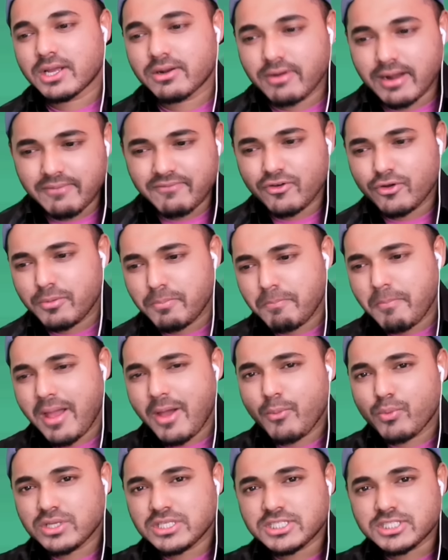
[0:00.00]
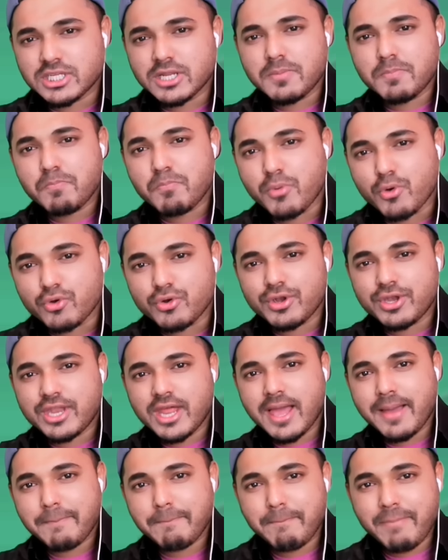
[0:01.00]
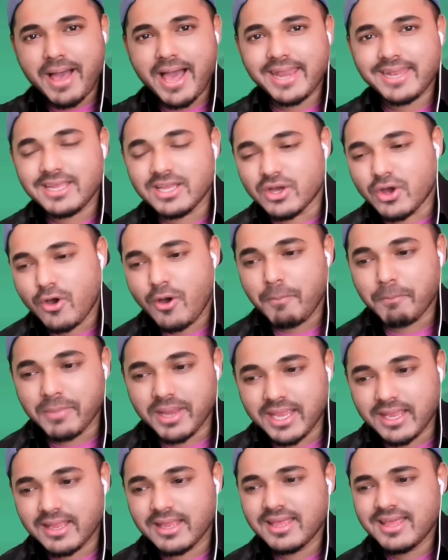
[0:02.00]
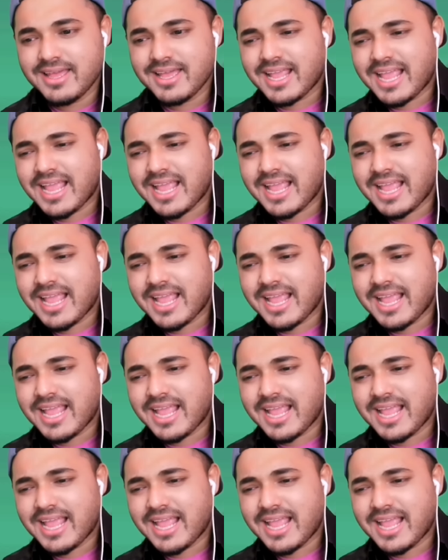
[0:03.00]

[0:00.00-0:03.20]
Grab on my waist and put that body on me.